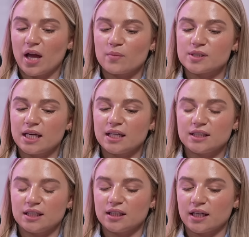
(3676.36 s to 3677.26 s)
I was
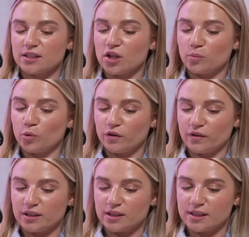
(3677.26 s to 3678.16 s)
18 and had another
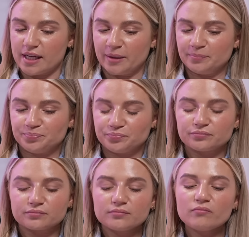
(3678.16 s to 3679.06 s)
boyfriend at the time.
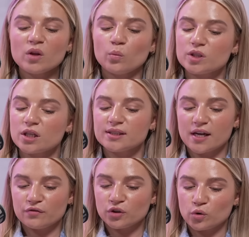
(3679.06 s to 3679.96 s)
Yeah. We'd done
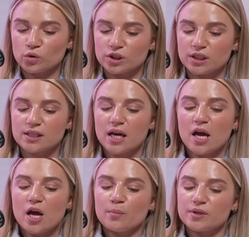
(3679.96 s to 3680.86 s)
different courses,
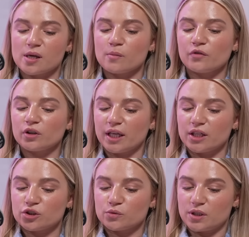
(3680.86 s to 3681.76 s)
but some of our
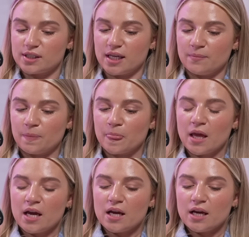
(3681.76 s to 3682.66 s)
lectures were the same.
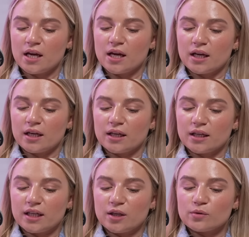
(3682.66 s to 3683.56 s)

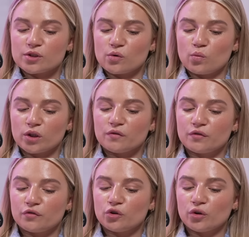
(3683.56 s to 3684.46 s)
He was one of the
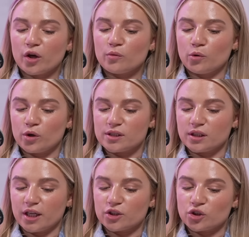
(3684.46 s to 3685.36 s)
few little boys in the
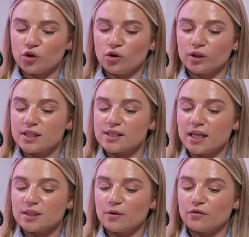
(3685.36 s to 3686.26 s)
lecture hall, and I
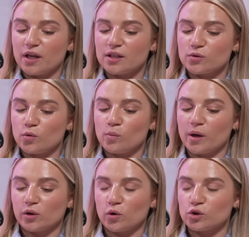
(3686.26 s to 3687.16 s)
said to my friends, Oh
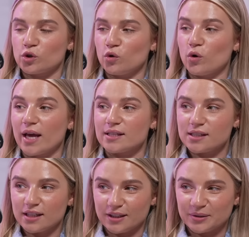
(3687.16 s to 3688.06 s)
my God, who is
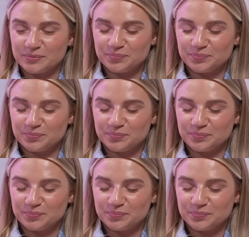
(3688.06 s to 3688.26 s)
he?